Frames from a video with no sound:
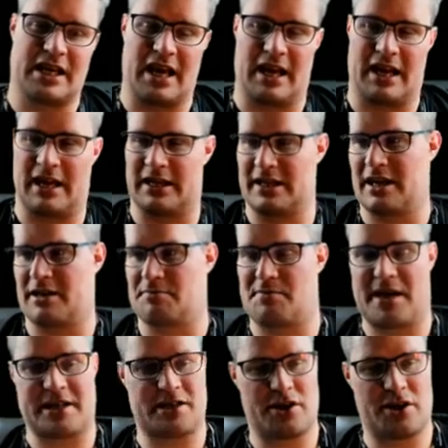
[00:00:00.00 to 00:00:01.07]
and I'll get
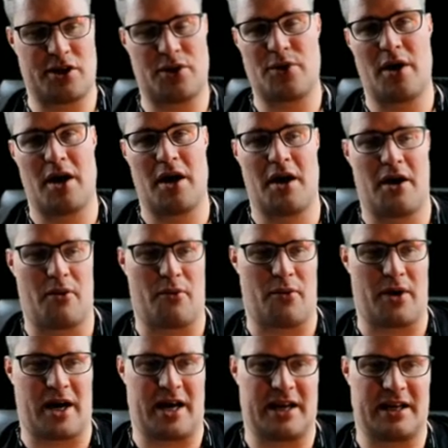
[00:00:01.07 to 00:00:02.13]
back to you
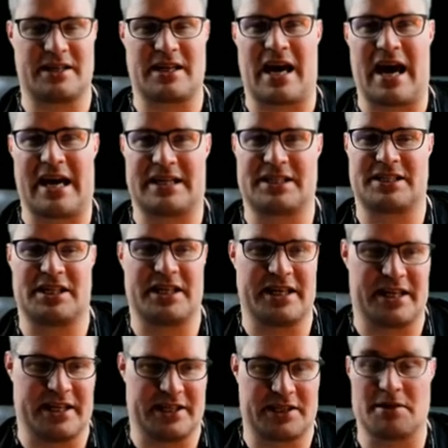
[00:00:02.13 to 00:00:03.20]
when it actually
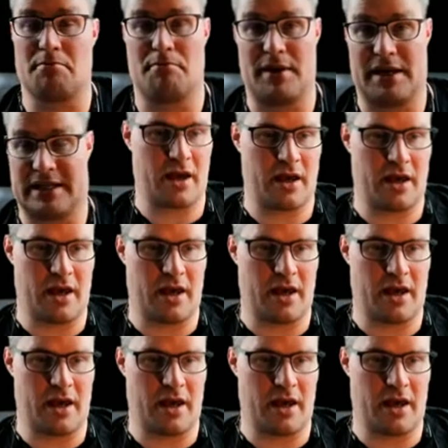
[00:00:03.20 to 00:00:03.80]
is built.